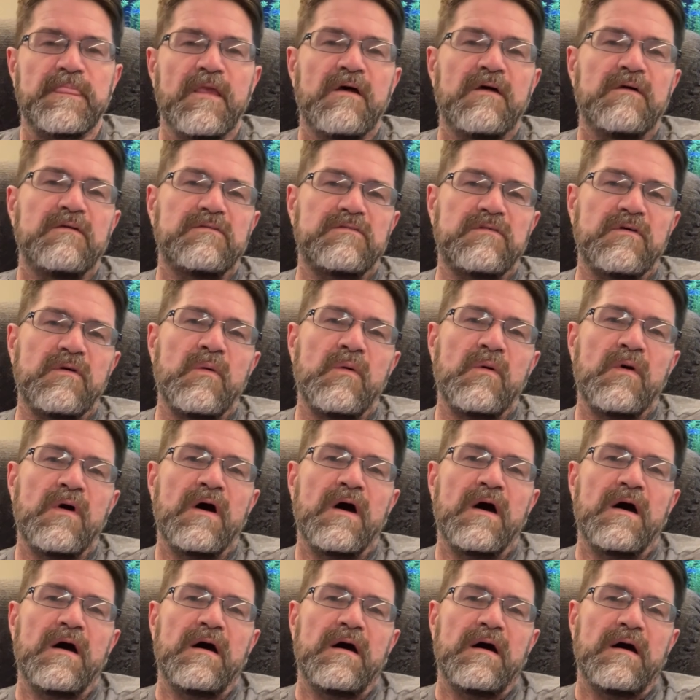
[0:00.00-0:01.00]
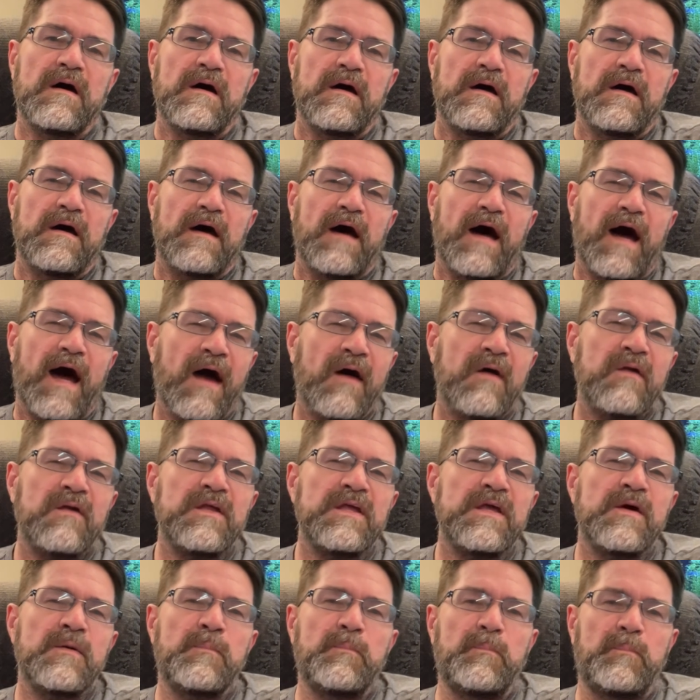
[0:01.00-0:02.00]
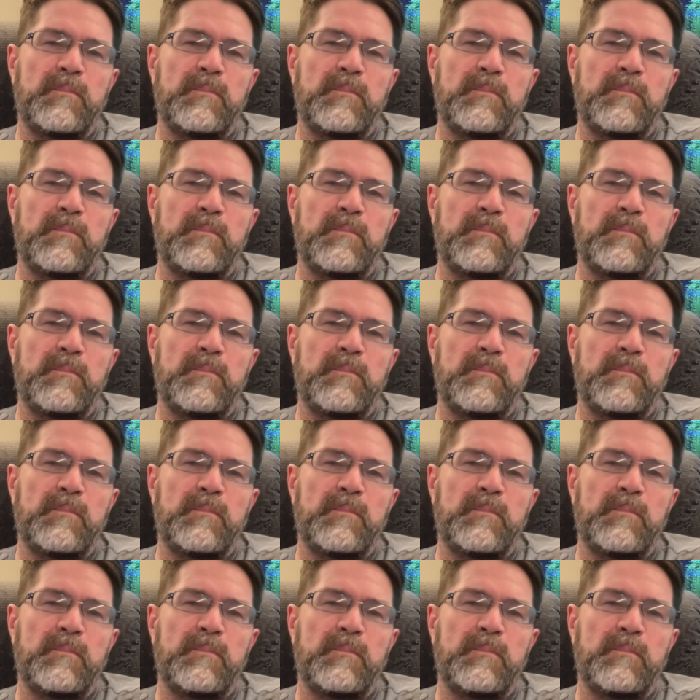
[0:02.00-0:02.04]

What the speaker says: So, how do you